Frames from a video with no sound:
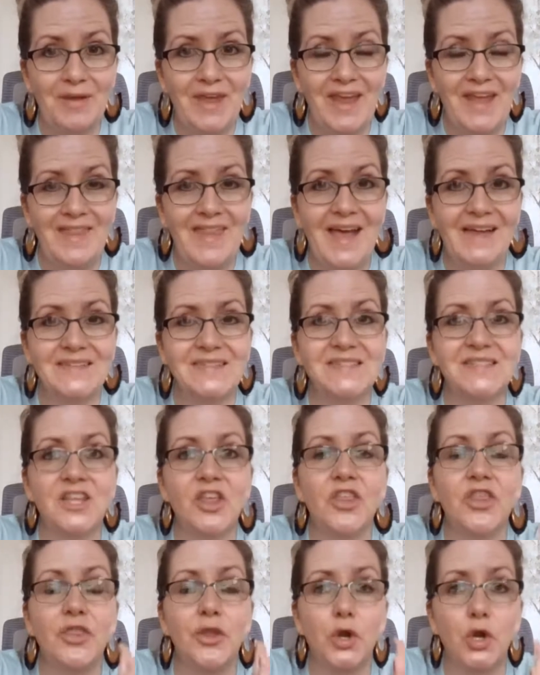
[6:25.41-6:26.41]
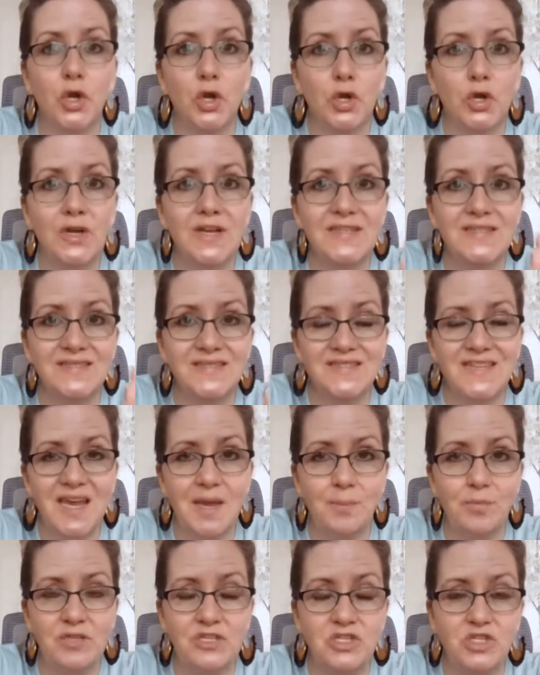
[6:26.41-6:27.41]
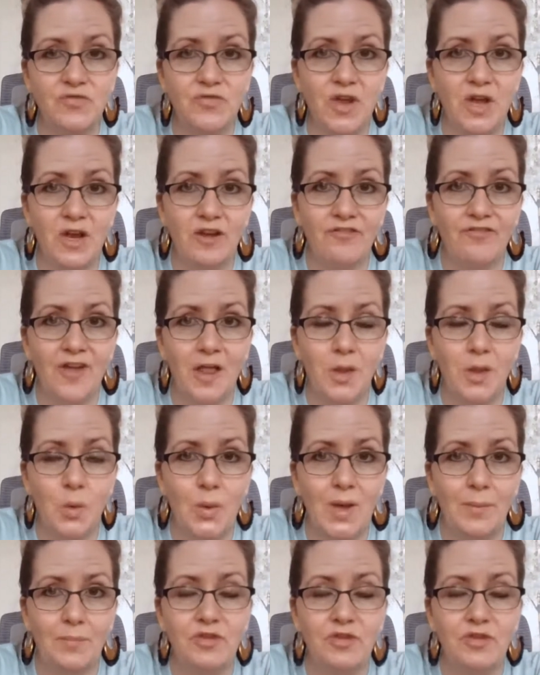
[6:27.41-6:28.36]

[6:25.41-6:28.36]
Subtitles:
Okay. That's the third step, is you've got to follow up.